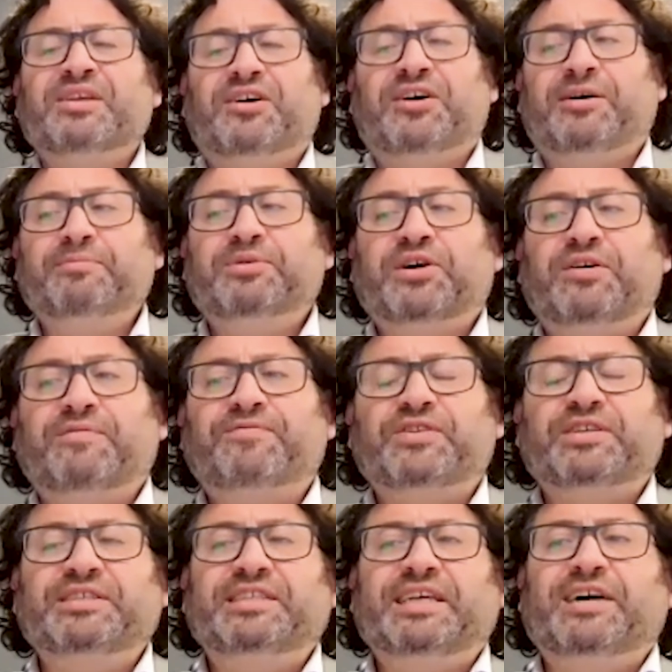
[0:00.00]
I'm
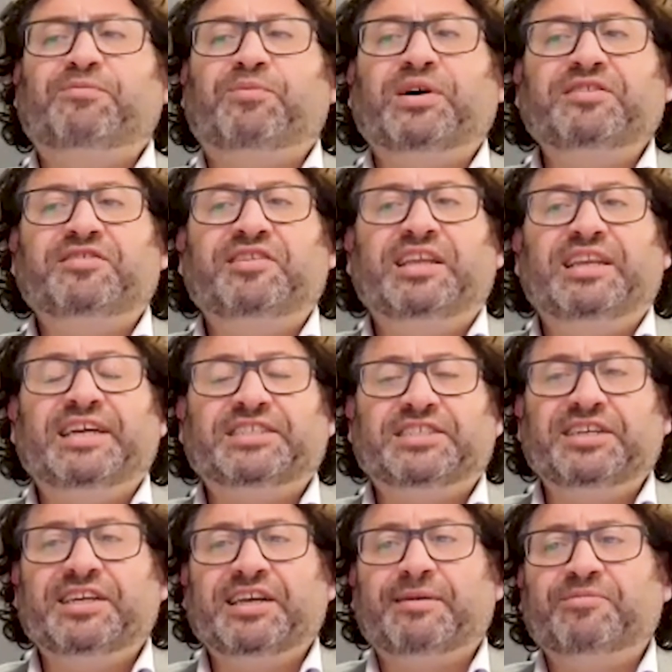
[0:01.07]
confident that once the
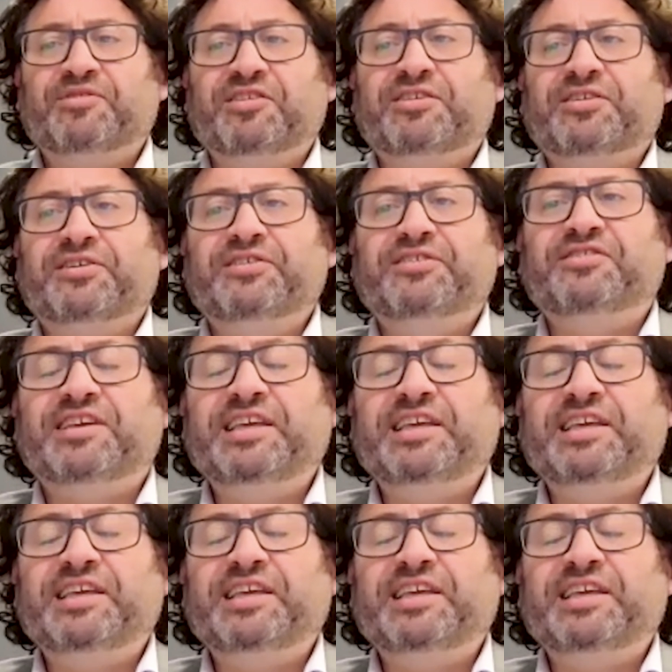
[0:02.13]
election comes and goes,